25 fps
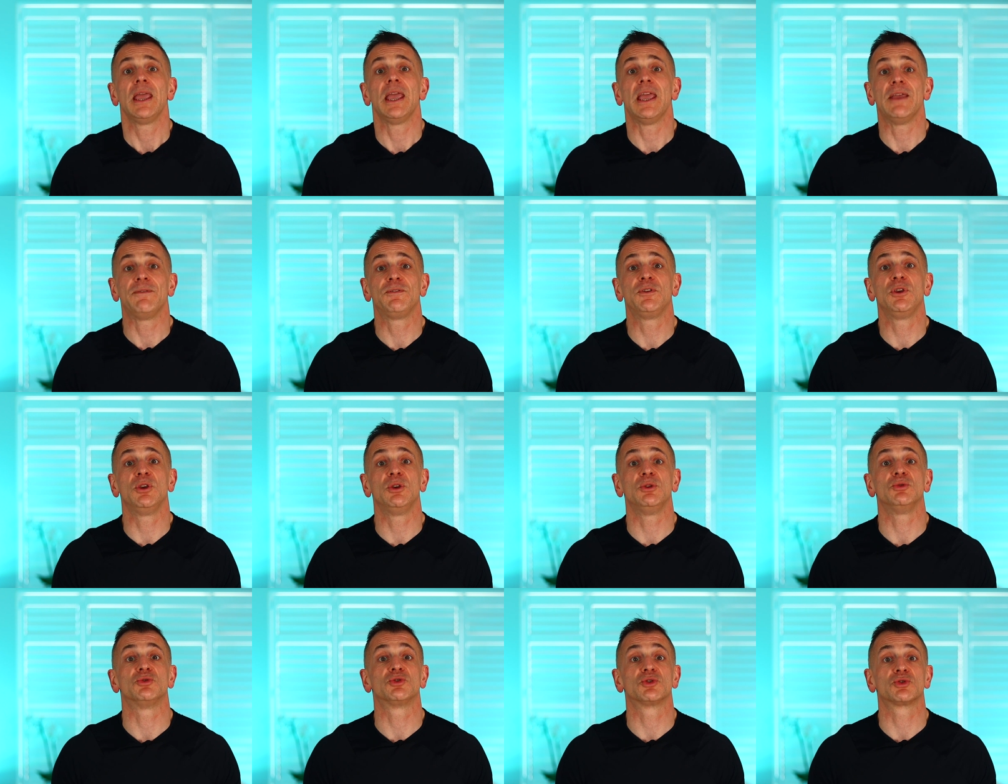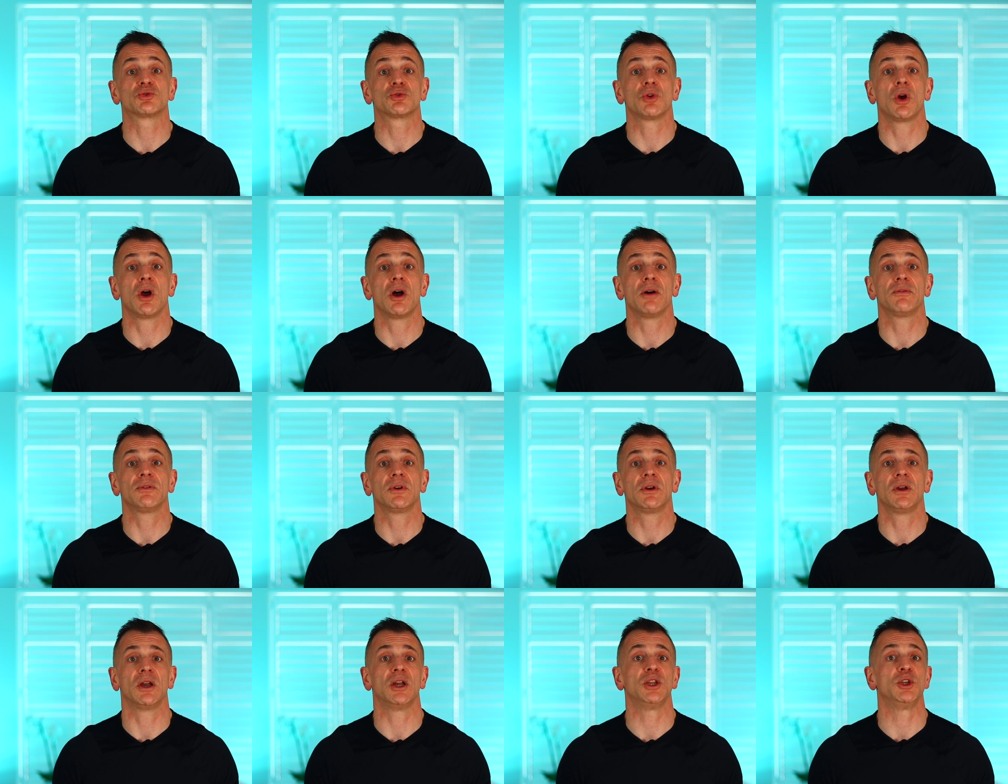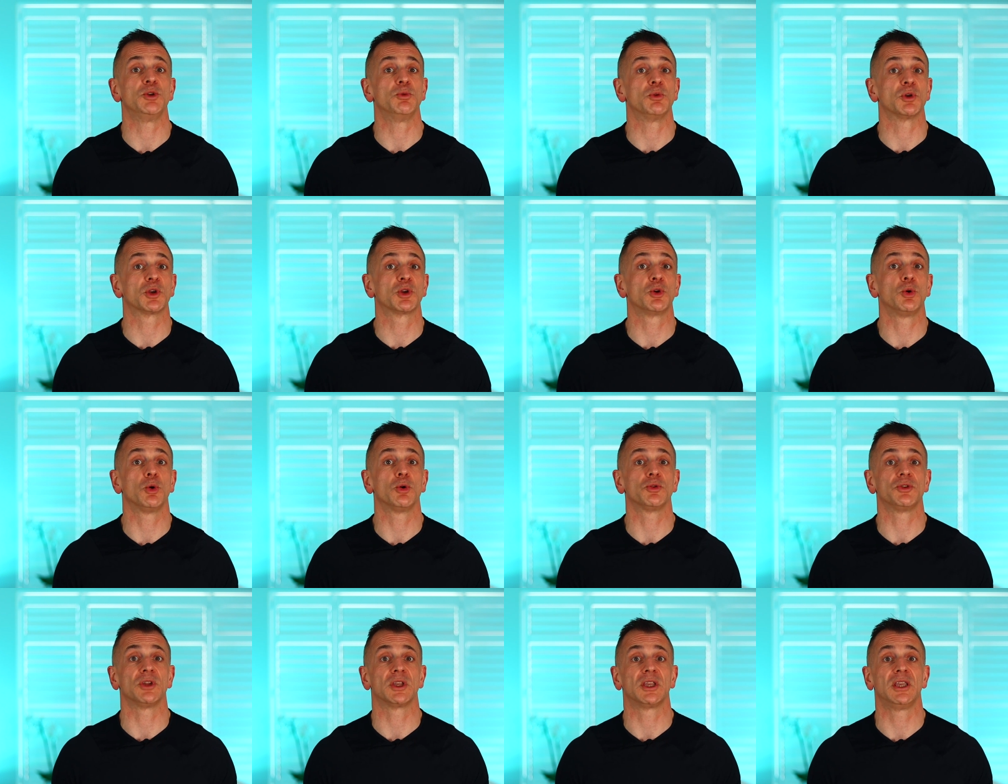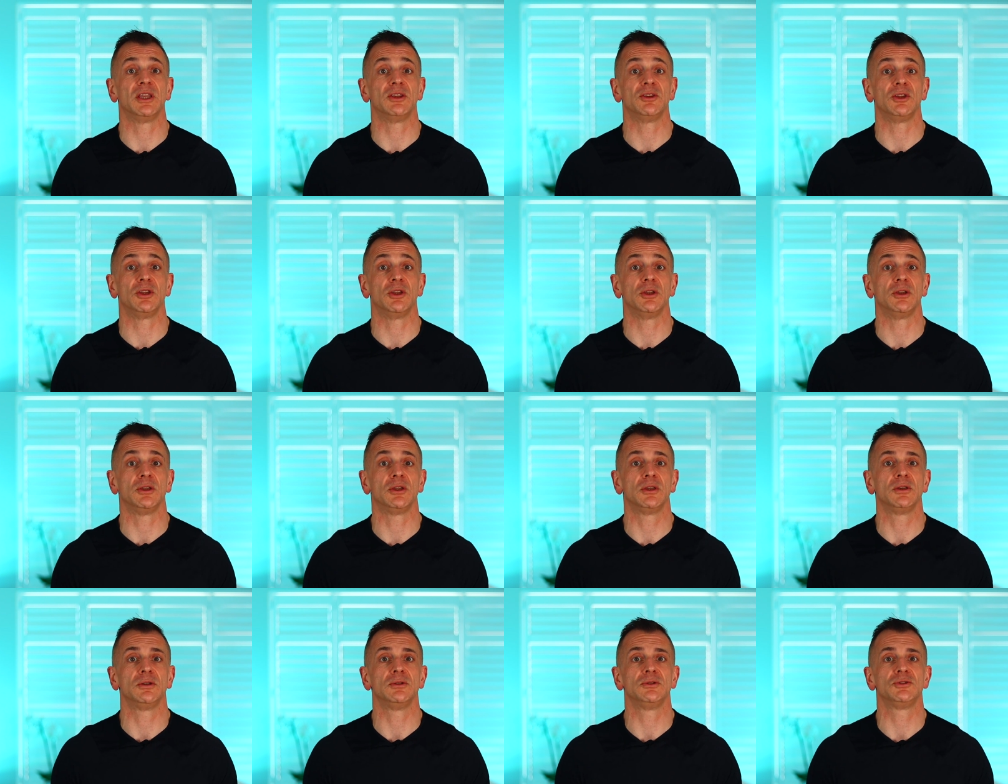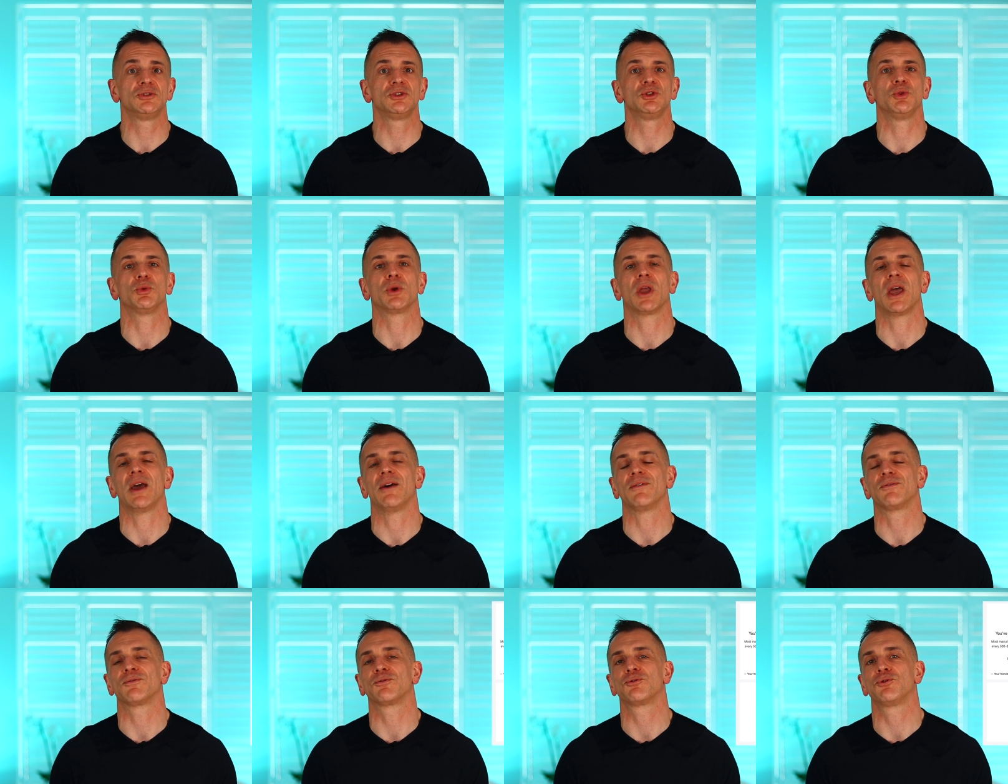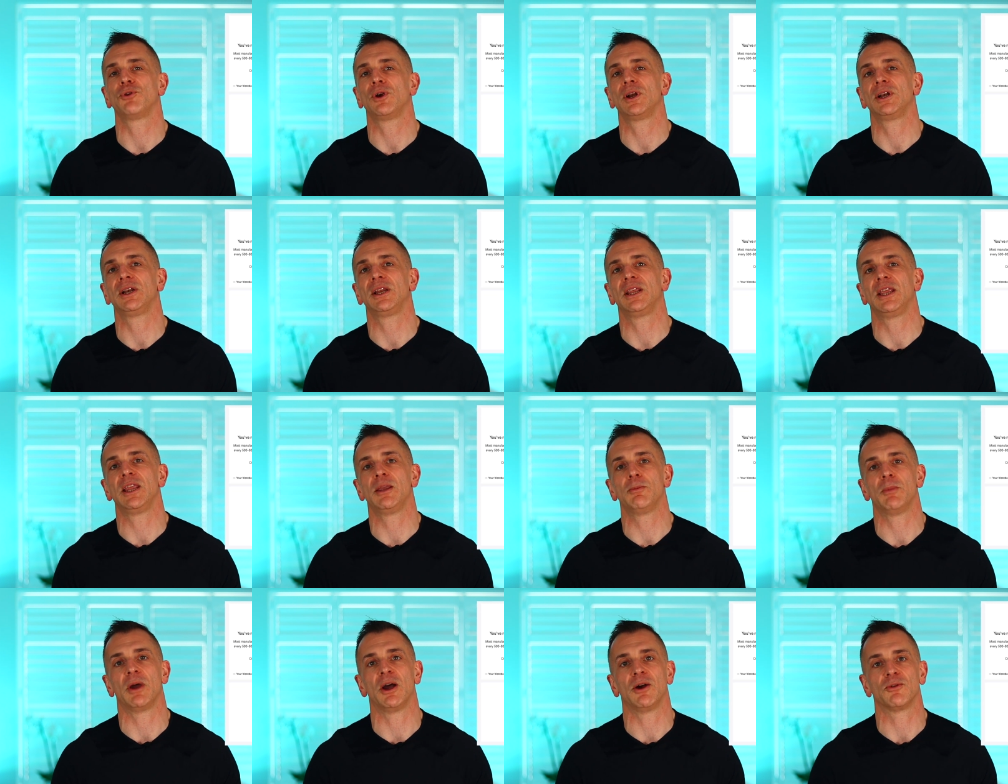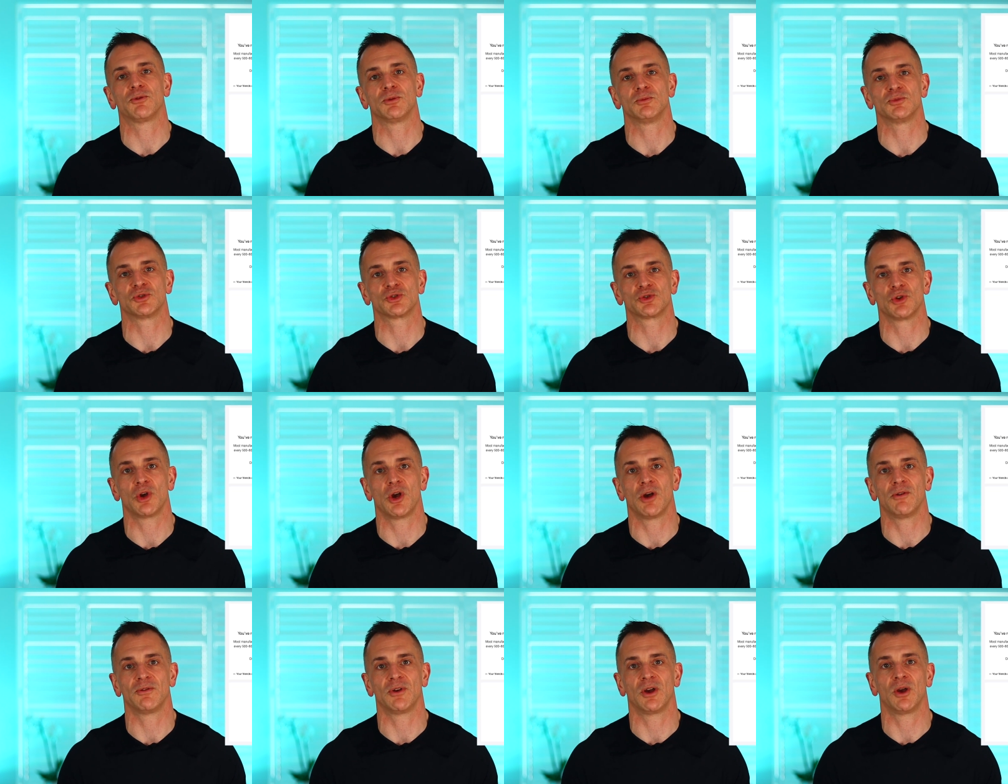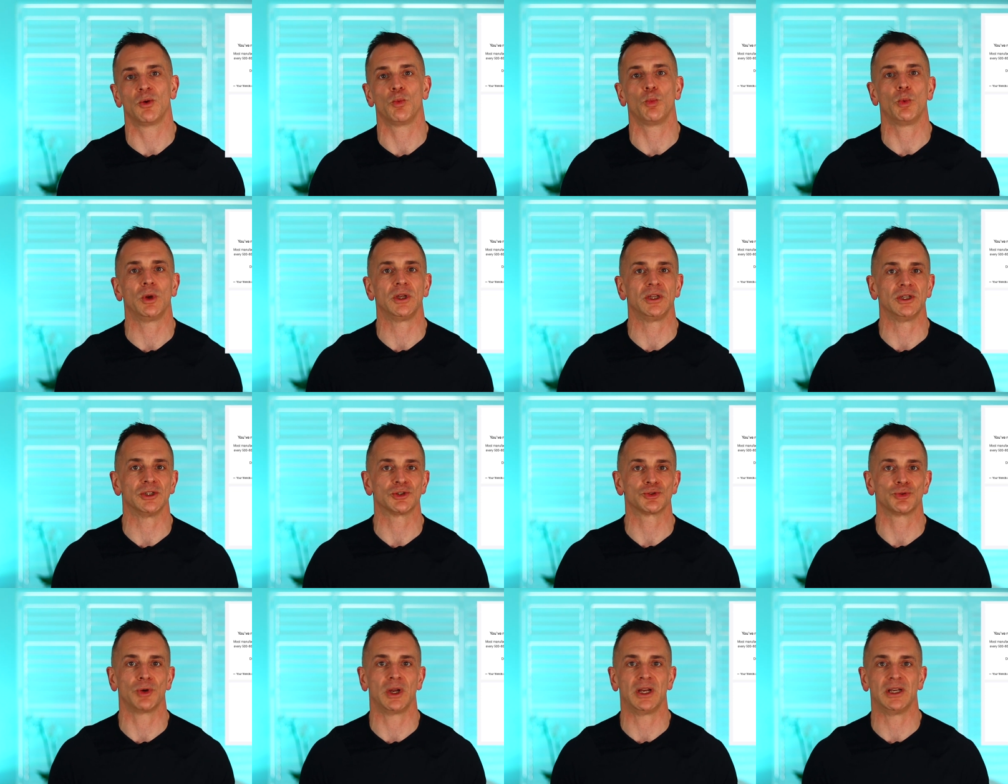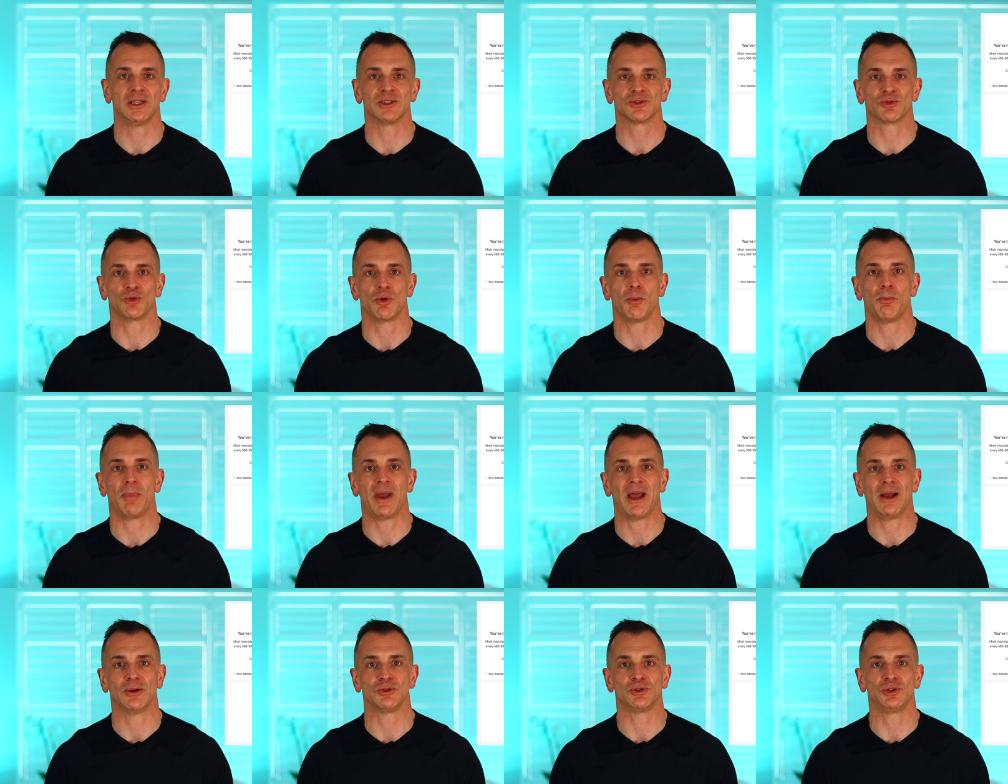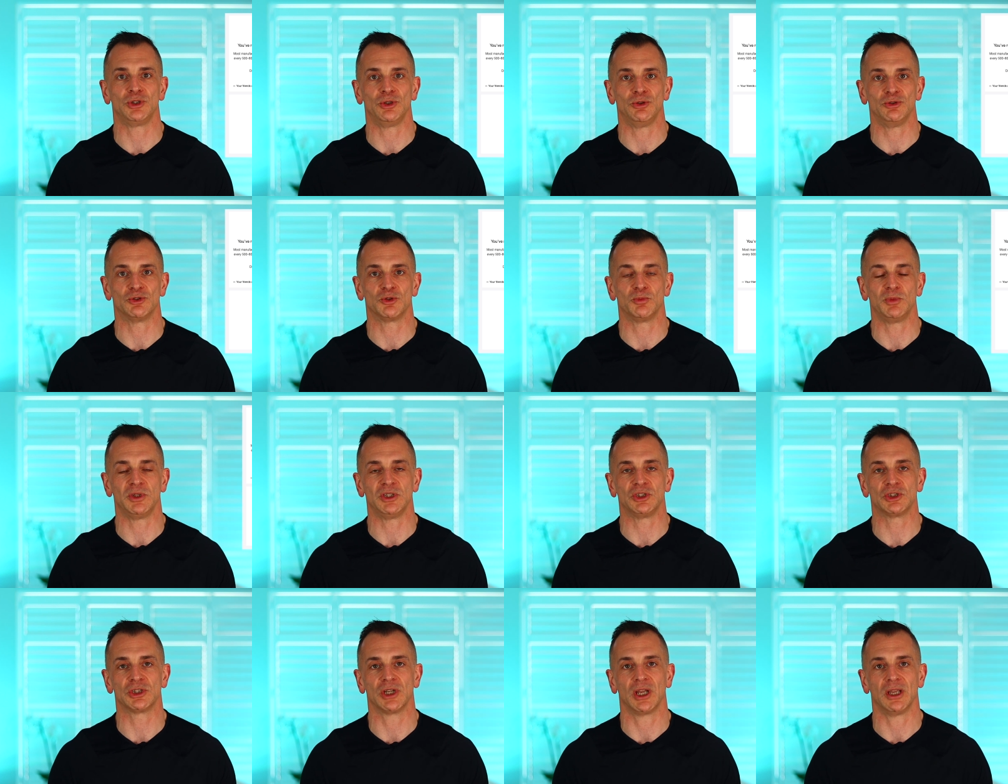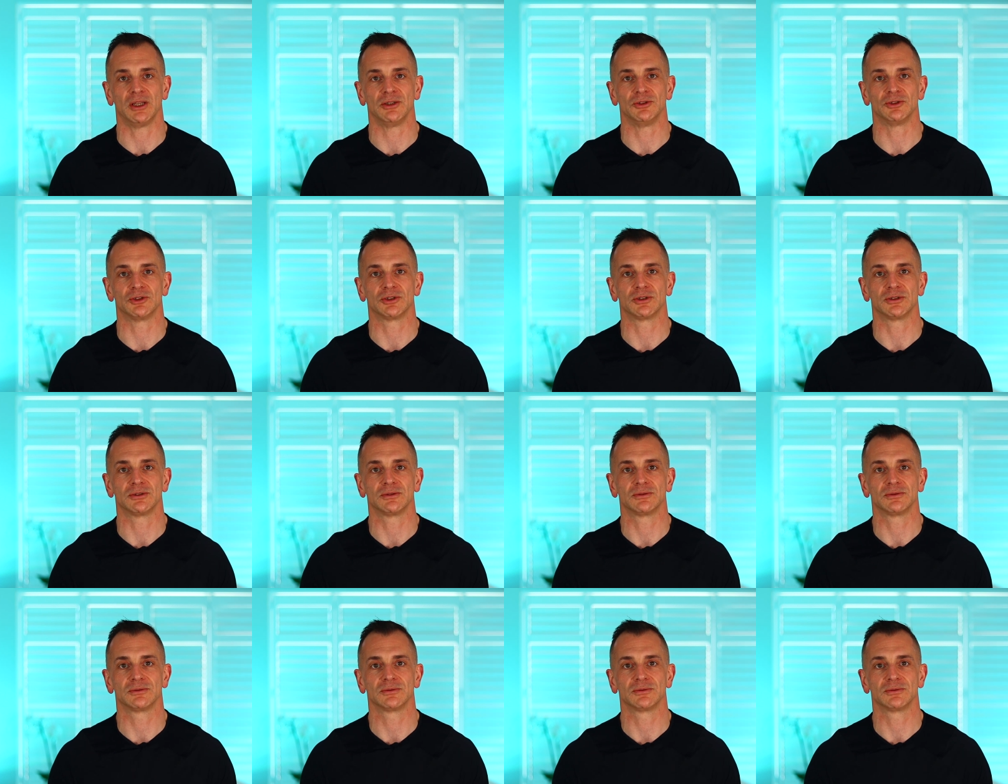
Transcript: If you use Strava and you record the kit that you use, you'll get a friendly email from Strava when your trainers are about due to be changed.